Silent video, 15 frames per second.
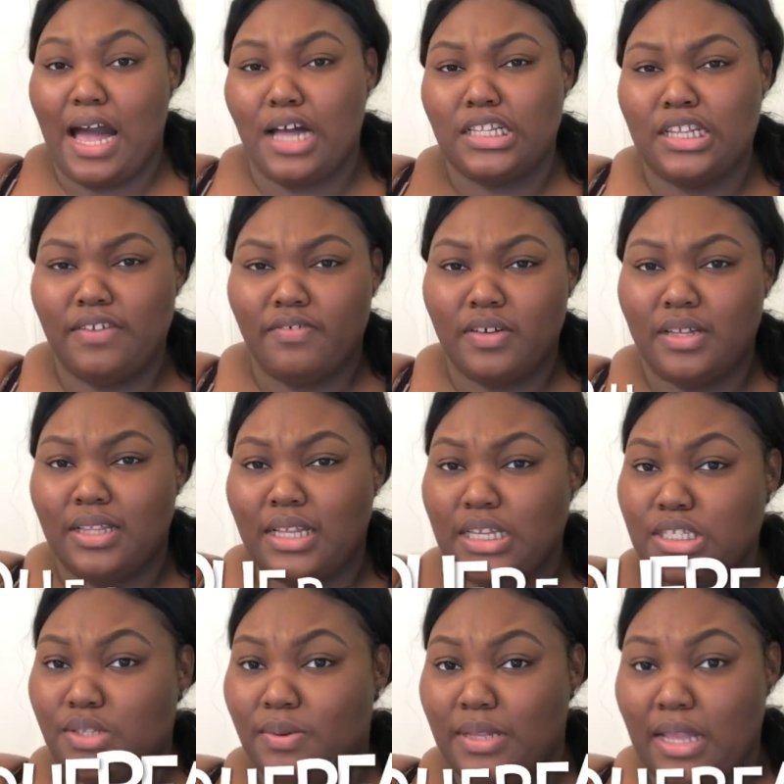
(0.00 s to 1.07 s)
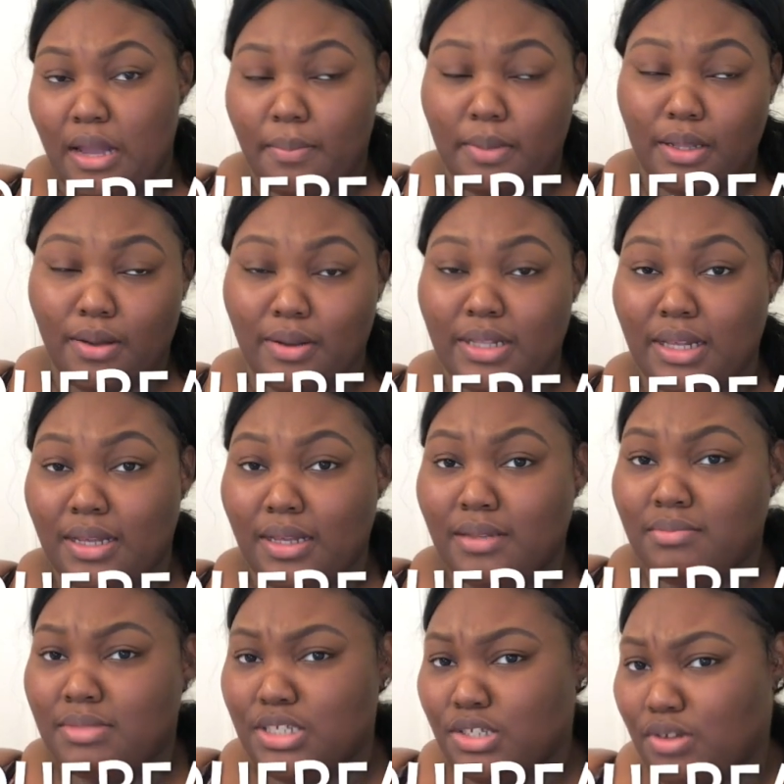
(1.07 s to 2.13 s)
I'll leave a link to it down below in the
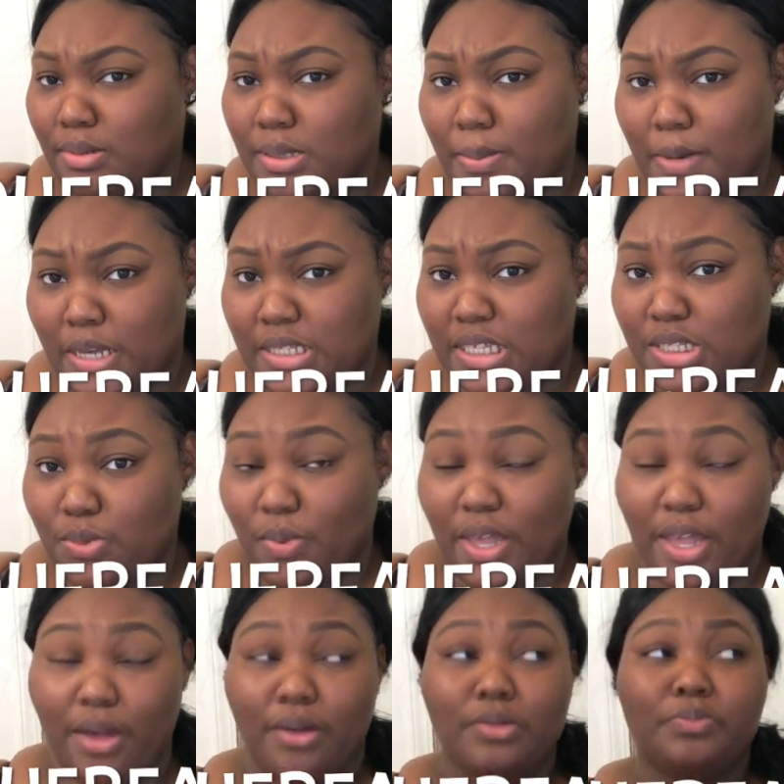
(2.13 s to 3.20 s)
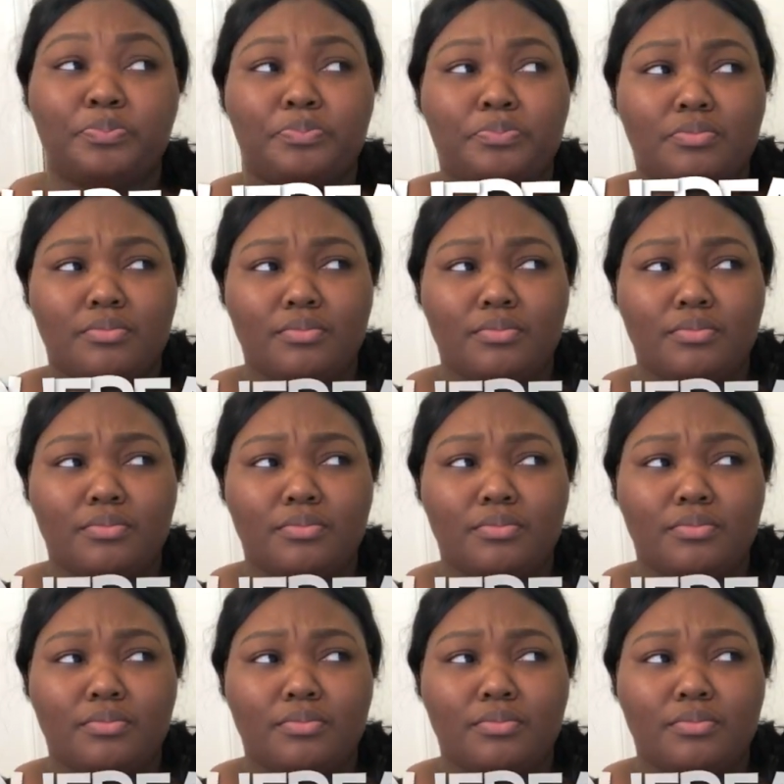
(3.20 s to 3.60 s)
description box as well.